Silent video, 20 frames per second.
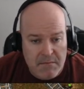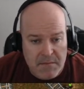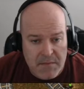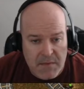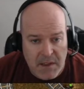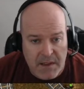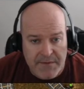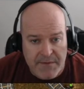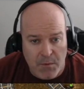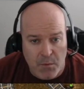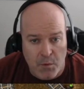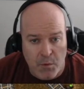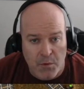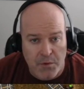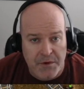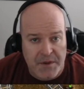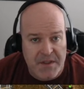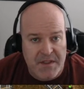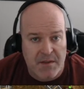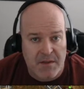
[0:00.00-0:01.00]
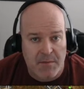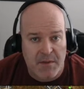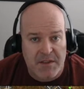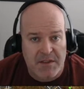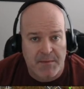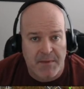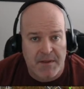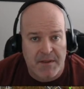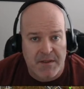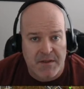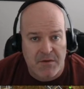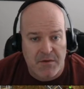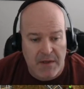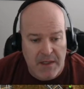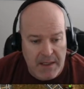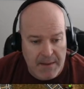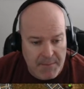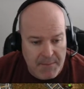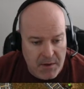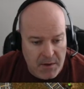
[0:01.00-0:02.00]
not have to worry so much about this
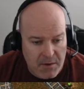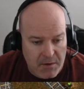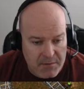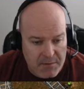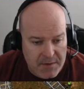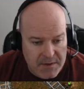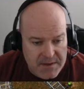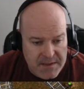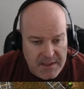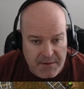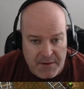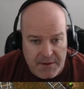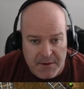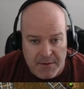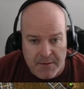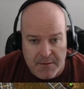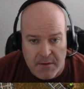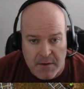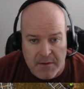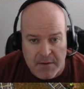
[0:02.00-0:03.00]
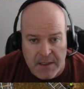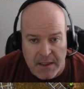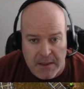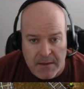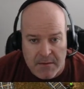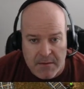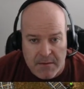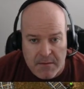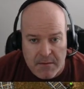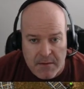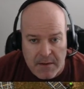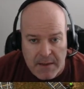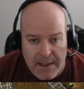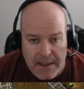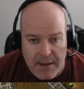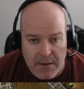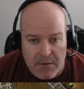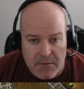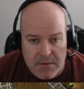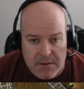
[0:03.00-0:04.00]
crap. Oh, it's down here. Okay.
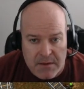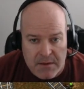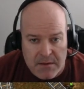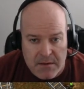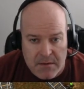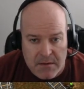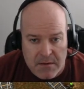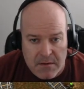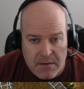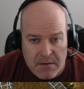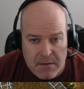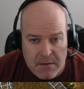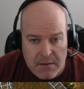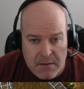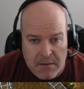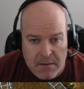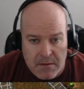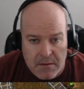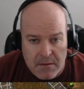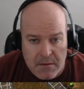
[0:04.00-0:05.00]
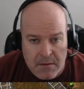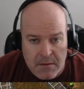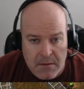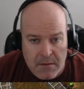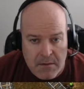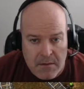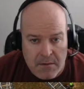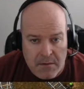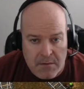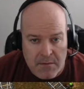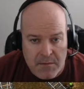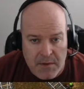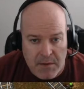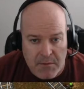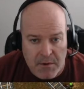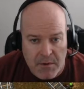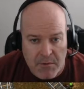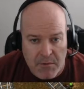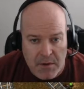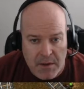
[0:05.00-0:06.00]
Out. Oop, not
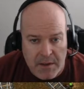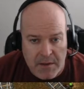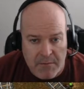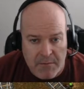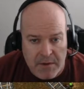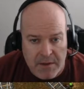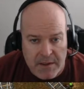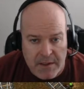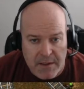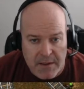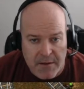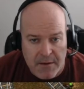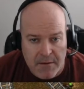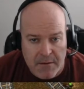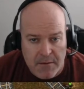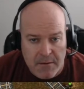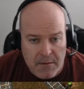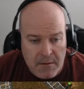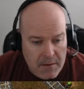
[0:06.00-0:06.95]
where I want it. Right there.